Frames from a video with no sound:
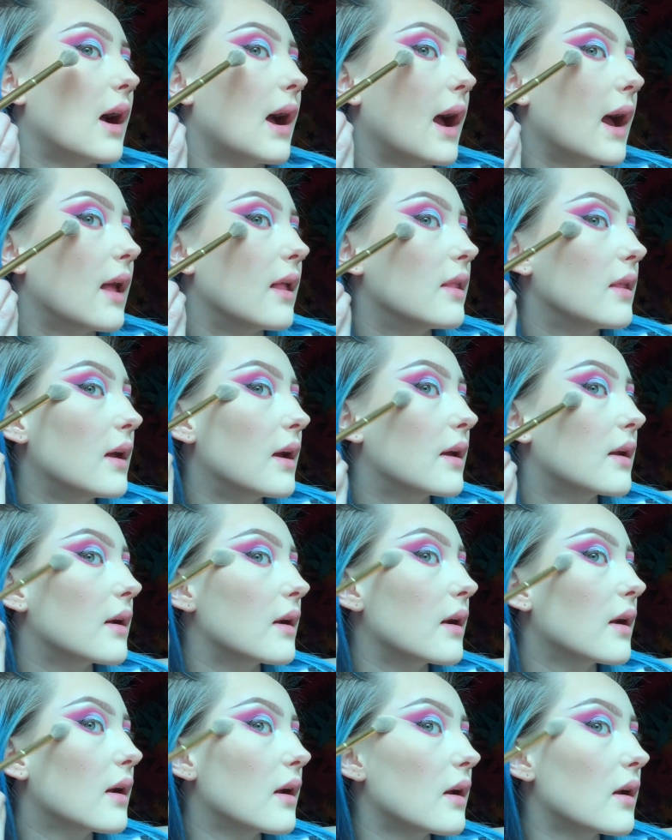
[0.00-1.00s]

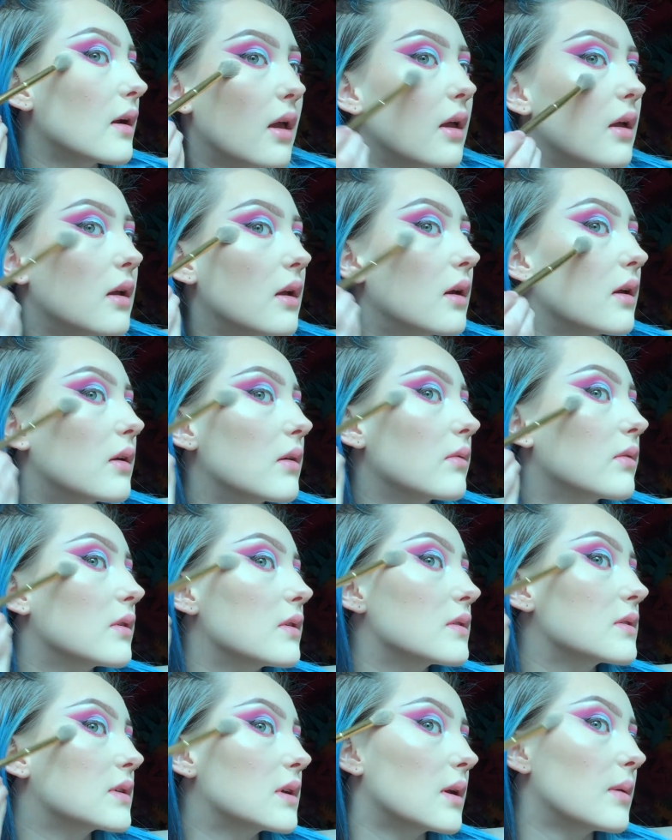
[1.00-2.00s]
highlighter, and we're
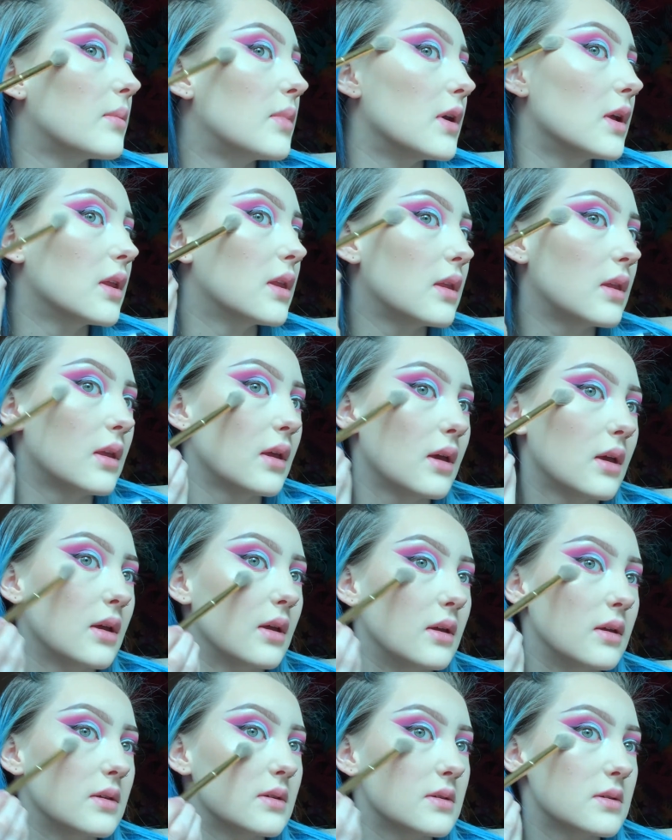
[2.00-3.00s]
just gonna put
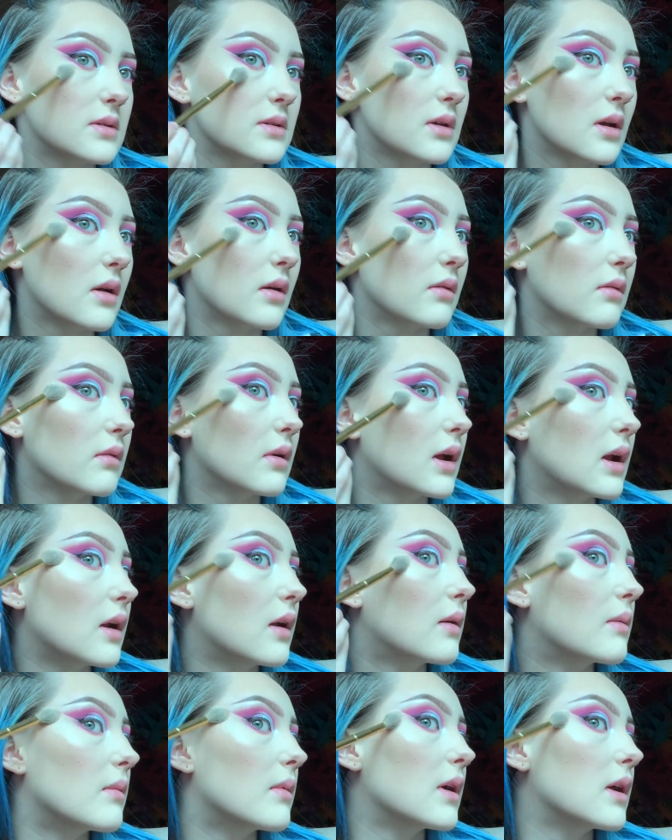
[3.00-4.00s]
this right
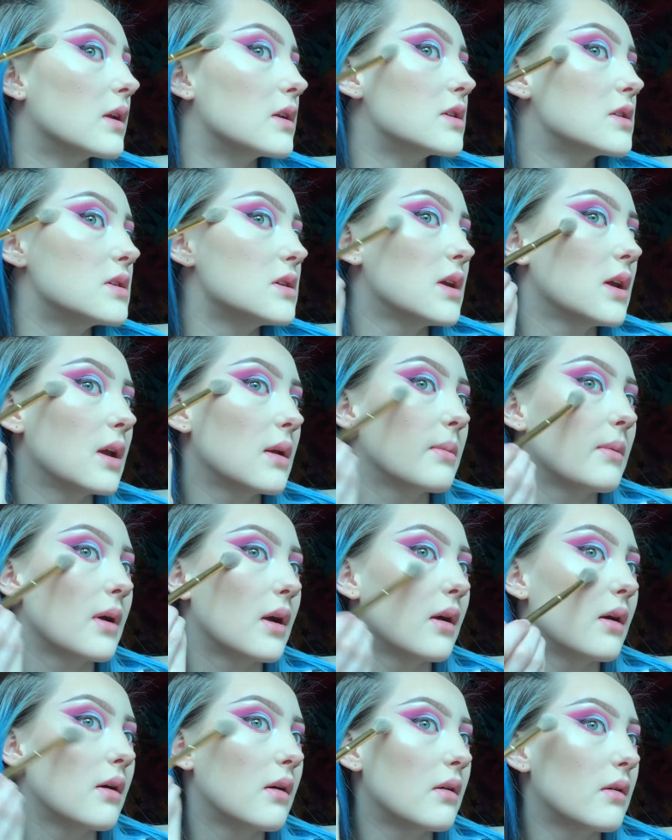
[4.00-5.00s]
on my
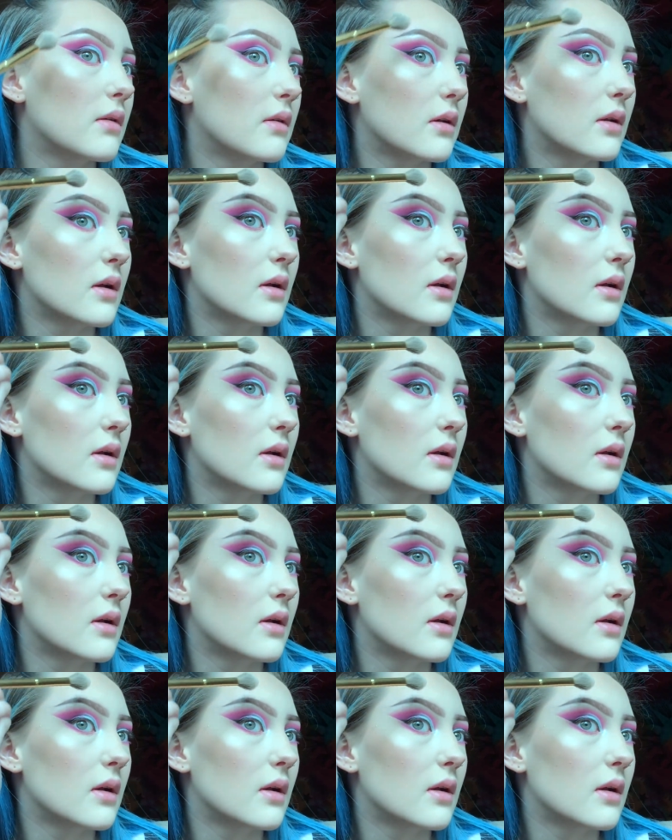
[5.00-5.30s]
cheekbone,